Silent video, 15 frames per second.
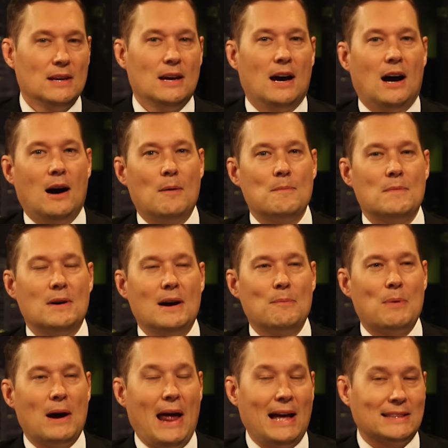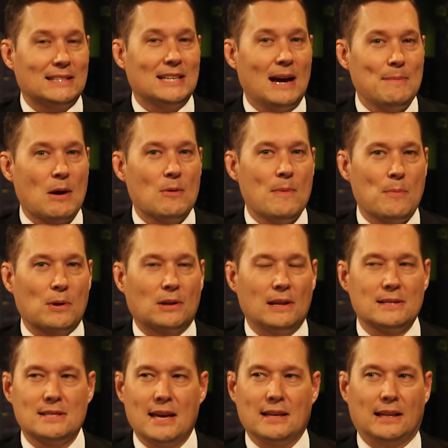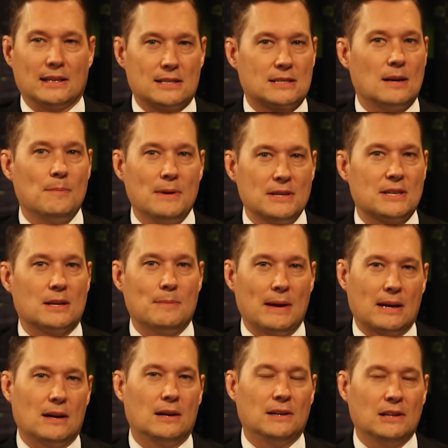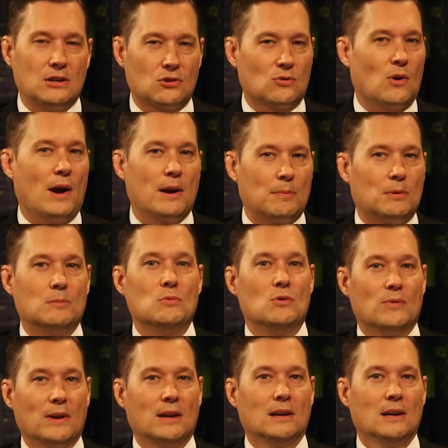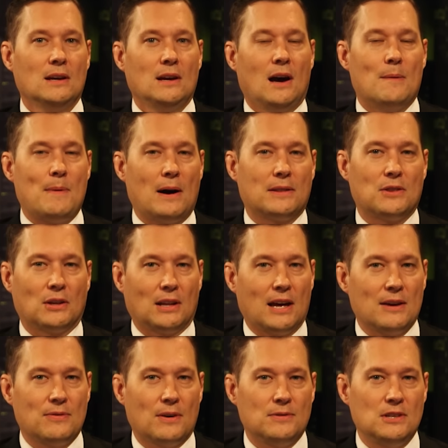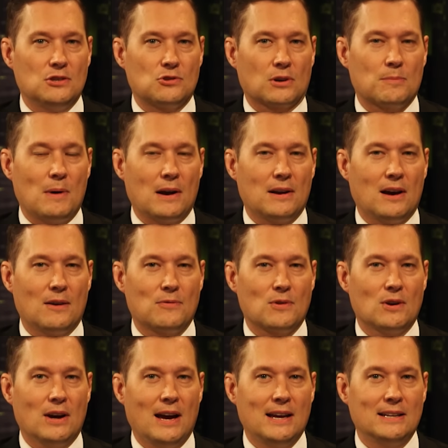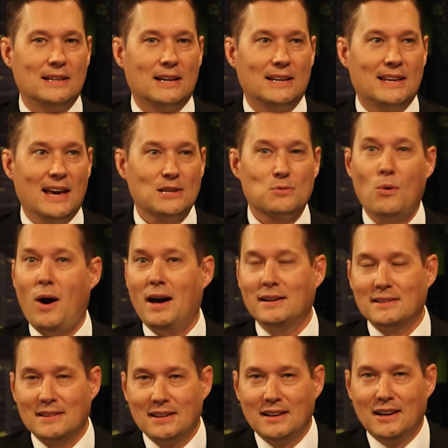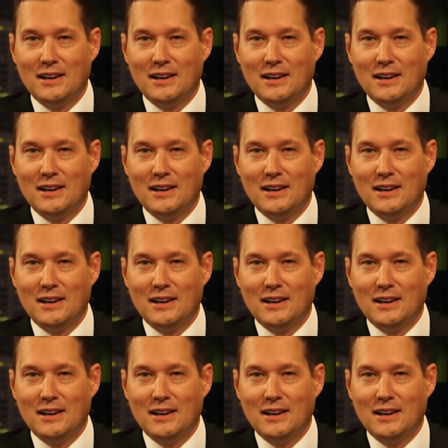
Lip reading: But at the time, I remember Glenn saying, somebody's going to make an incredible movie about the life of Dietrich Bonhoeffer. And guess what?